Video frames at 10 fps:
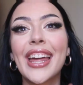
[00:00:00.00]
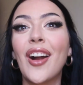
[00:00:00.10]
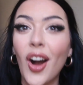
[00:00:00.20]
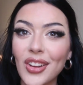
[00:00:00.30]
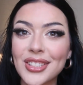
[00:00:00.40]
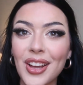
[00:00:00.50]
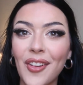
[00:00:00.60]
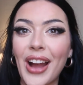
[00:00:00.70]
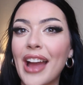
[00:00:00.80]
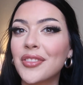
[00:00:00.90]
And then
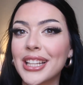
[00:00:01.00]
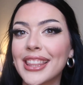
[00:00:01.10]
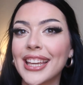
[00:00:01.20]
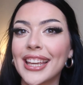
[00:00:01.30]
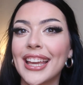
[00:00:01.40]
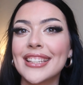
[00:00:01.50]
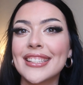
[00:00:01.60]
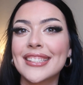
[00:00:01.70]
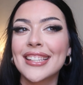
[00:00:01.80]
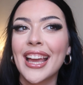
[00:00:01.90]
also everything
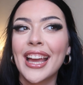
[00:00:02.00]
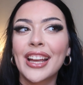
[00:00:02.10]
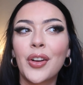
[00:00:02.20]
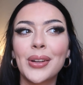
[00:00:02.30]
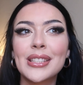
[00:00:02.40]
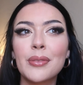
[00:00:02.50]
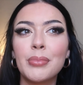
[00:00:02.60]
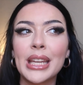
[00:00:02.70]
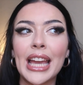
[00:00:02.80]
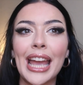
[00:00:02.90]
is going to be